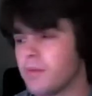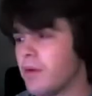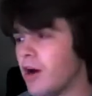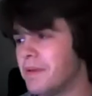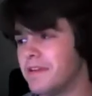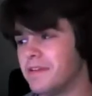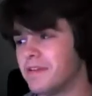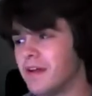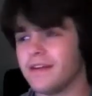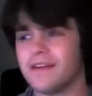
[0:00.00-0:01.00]

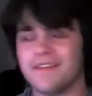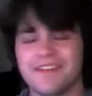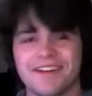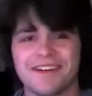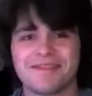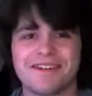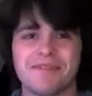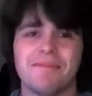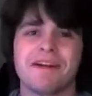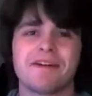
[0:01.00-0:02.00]
Poppins, I didn't even talk about
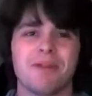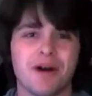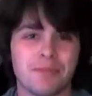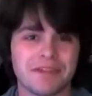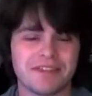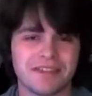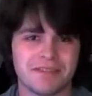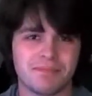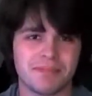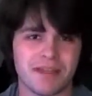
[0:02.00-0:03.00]
her. Mary Poppins
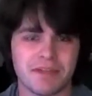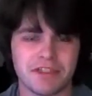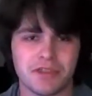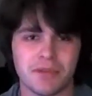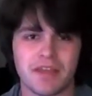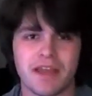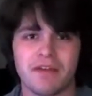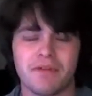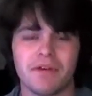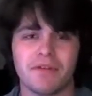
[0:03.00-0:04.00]
is played by Julie
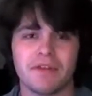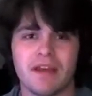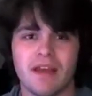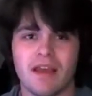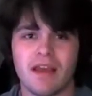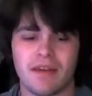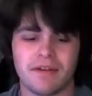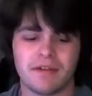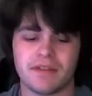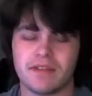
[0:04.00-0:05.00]
Andrews,
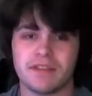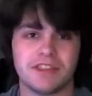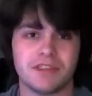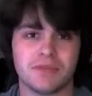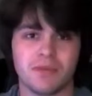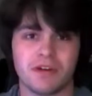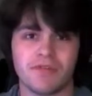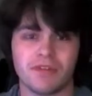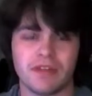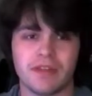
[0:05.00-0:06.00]
and she's
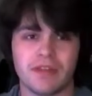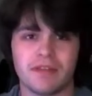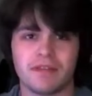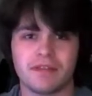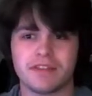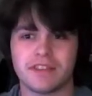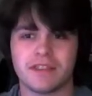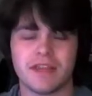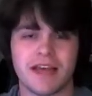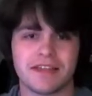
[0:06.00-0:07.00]
wonderful in this.
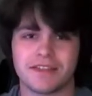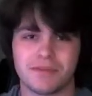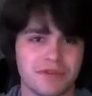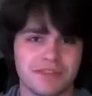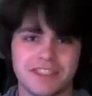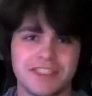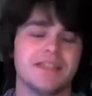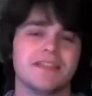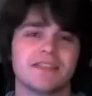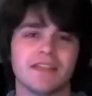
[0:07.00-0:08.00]
She has the rosy
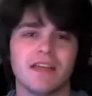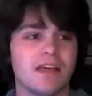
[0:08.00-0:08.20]
cheeks, and